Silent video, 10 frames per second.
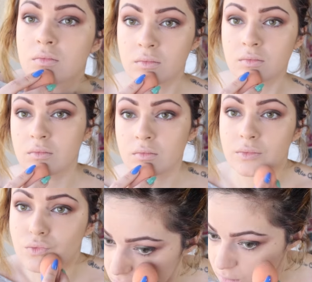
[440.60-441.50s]
in
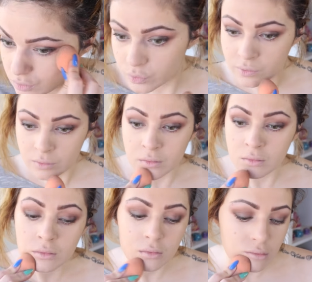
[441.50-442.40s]
porcelain
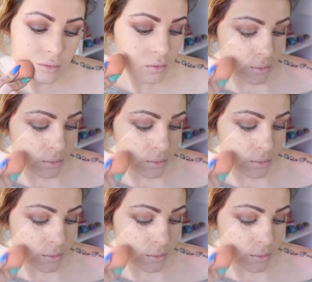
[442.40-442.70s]
underneath my